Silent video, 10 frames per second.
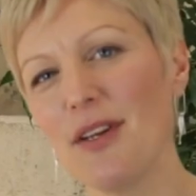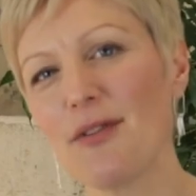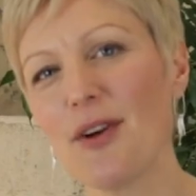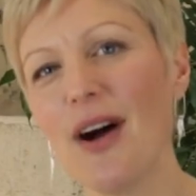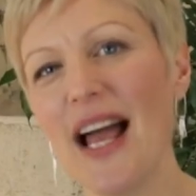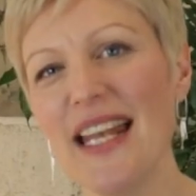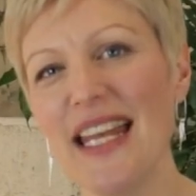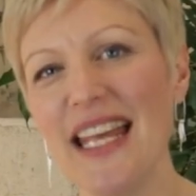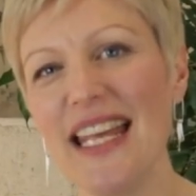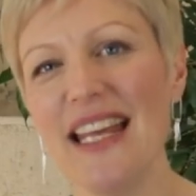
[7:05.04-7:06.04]
you've got
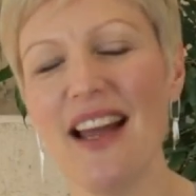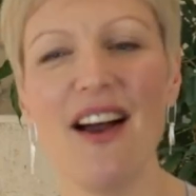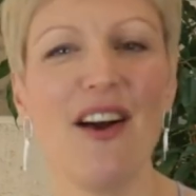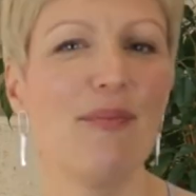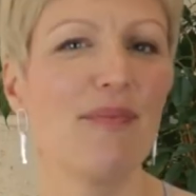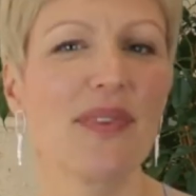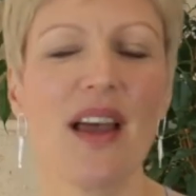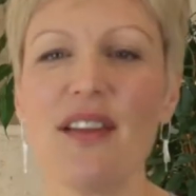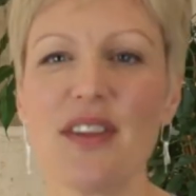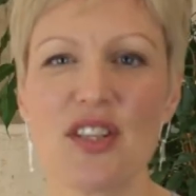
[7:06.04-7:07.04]
any
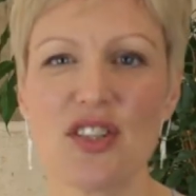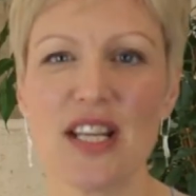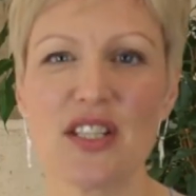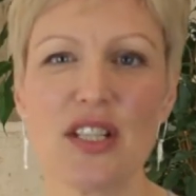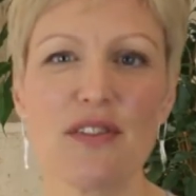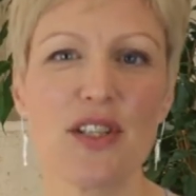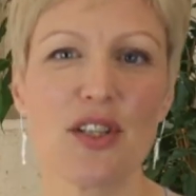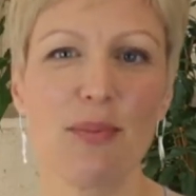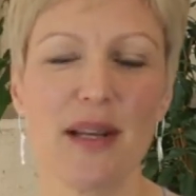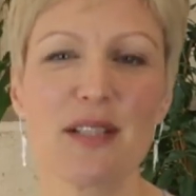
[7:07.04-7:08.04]
other suggestions for
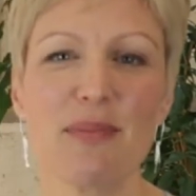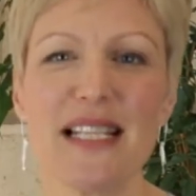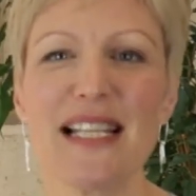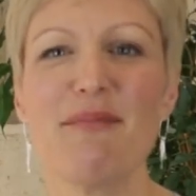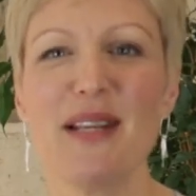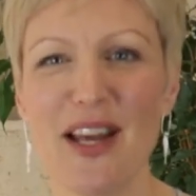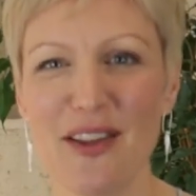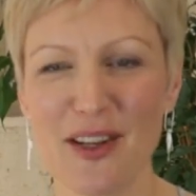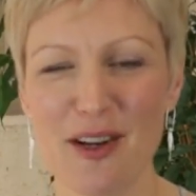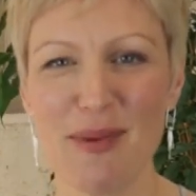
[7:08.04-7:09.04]
topics, please let me know
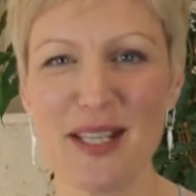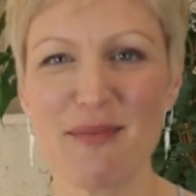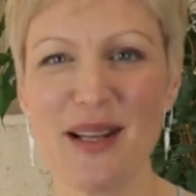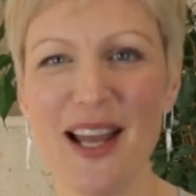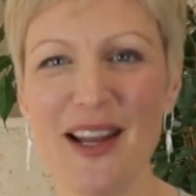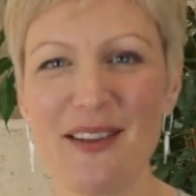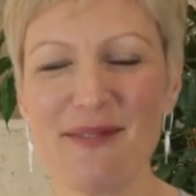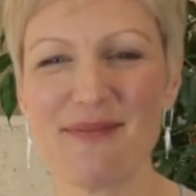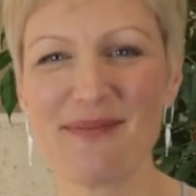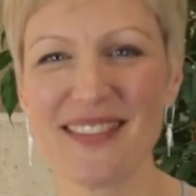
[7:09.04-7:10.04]
in the comments below.
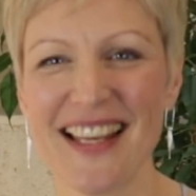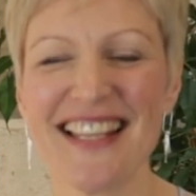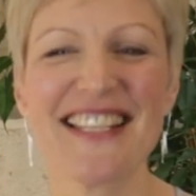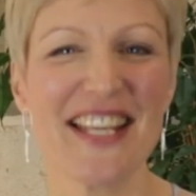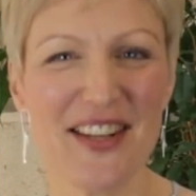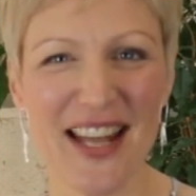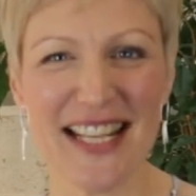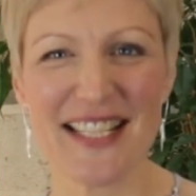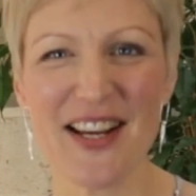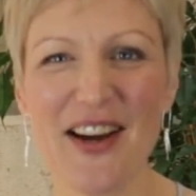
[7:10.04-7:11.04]
See you
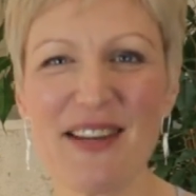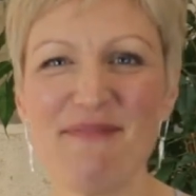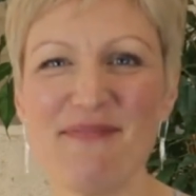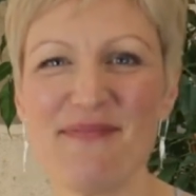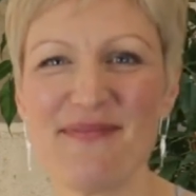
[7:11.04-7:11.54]
next time.